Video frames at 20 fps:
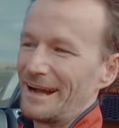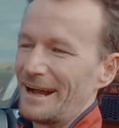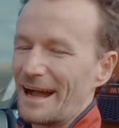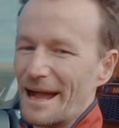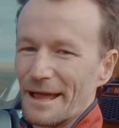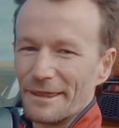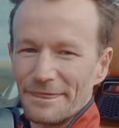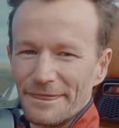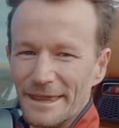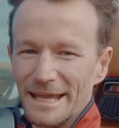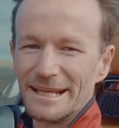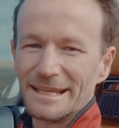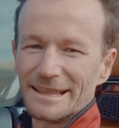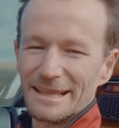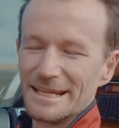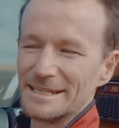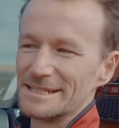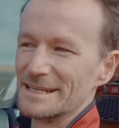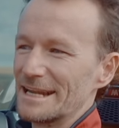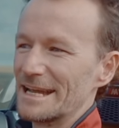I think
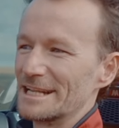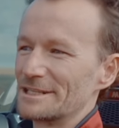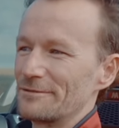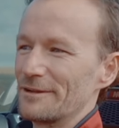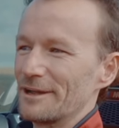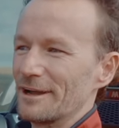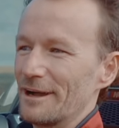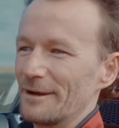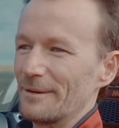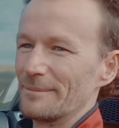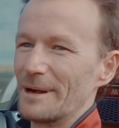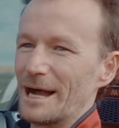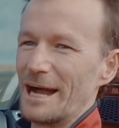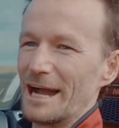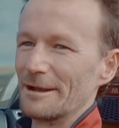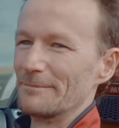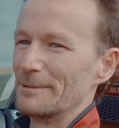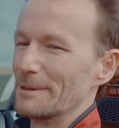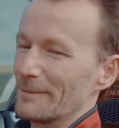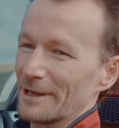there's an SVR
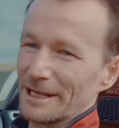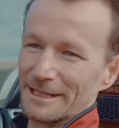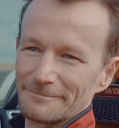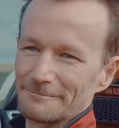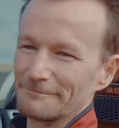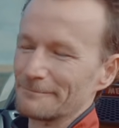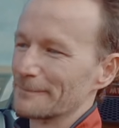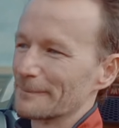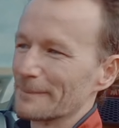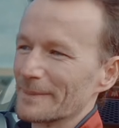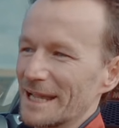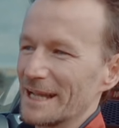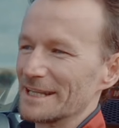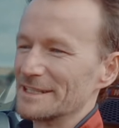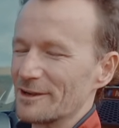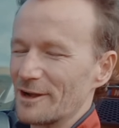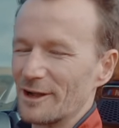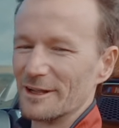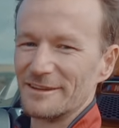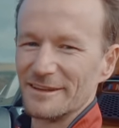behind me, but
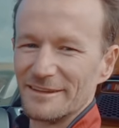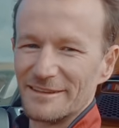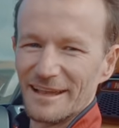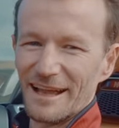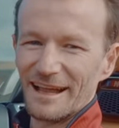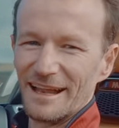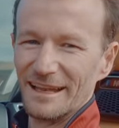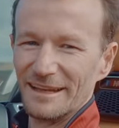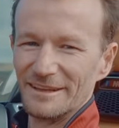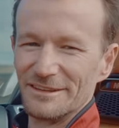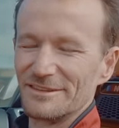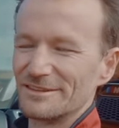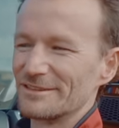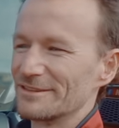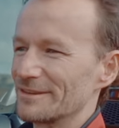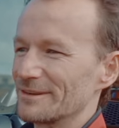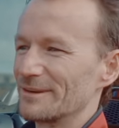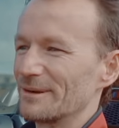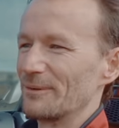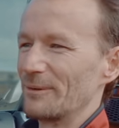it's hard to tell. It's
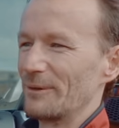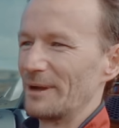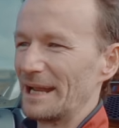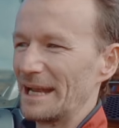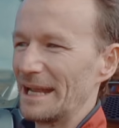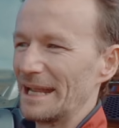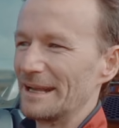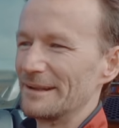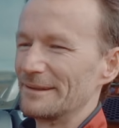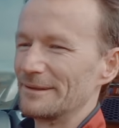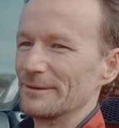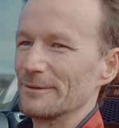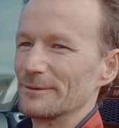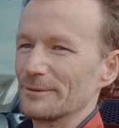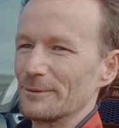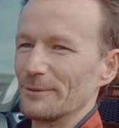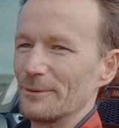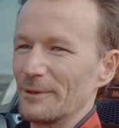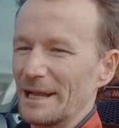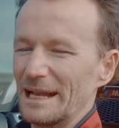really,
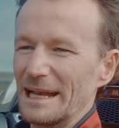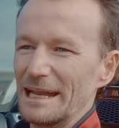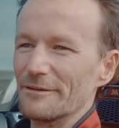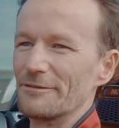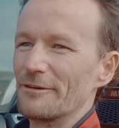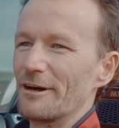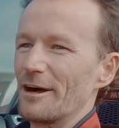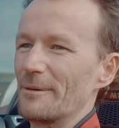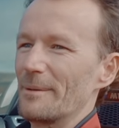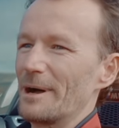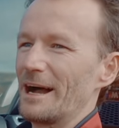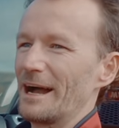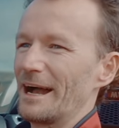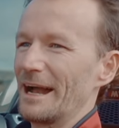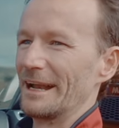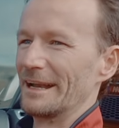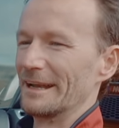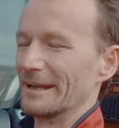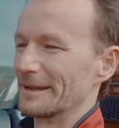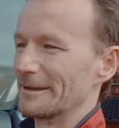really far
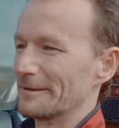behind.